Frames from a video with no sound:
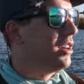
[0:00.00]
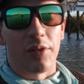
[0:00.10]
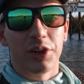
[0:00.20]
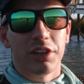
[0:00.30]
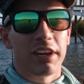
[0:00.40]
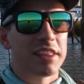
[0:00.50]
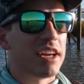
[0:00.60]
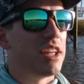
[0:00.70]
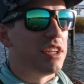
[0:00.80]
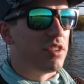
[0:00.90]
I really like
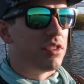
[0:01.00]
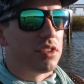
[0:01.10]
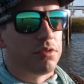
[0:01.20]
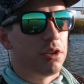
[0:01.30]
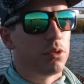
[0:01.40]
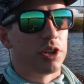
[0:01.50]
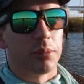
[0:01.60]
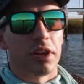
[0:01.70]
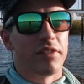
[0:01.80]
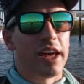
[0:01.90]
the idea of the slip float
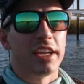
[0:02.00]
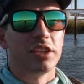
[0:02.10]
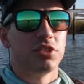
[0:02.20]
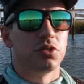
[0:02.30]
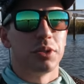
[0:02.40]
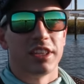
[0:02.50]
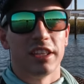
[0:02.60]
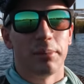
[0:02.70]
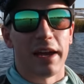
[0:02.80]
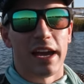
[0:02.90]
rig, but I've had issues with it
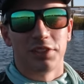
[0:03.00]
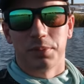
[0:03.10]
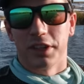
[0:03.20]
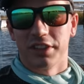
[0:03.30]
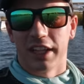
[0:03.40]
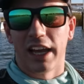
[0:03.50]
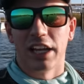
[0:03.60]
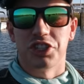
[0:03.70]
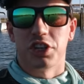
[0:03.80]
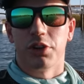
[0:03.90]
in the past because I kind
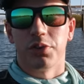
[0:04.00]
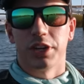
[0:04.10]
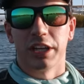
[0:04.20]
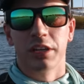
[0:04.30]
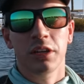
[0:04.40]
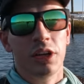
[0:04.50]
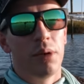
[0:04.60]
of jerry-rig it.